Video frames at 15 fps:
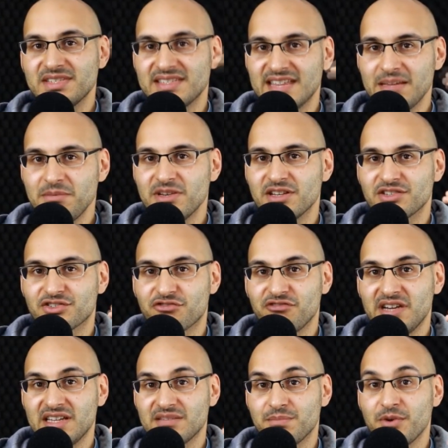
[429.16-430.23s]
stimulus
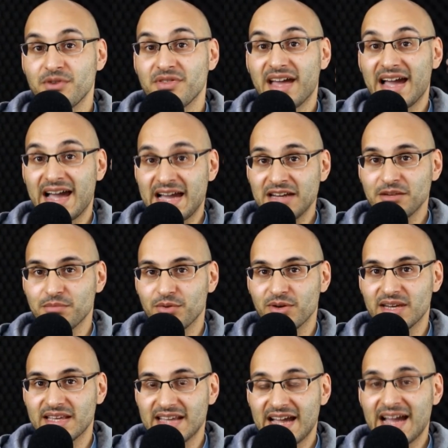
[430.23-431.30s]
creates both
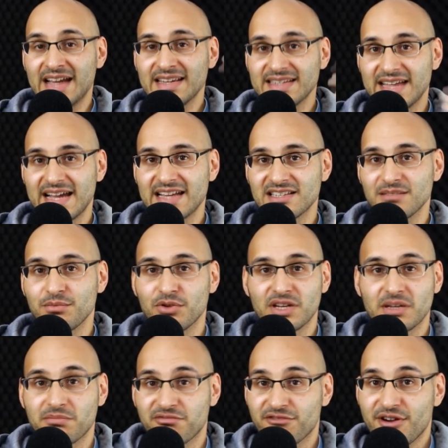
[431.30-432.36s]
anabolic and
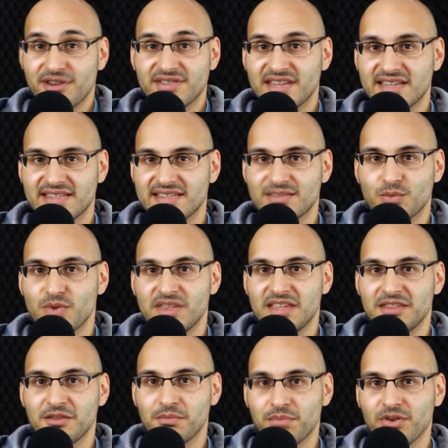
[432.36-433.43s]
catabolic processes within
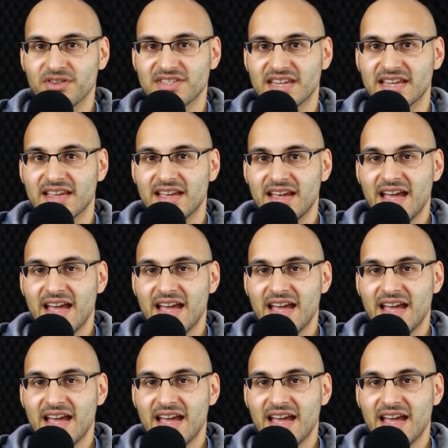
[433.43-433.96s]
the body,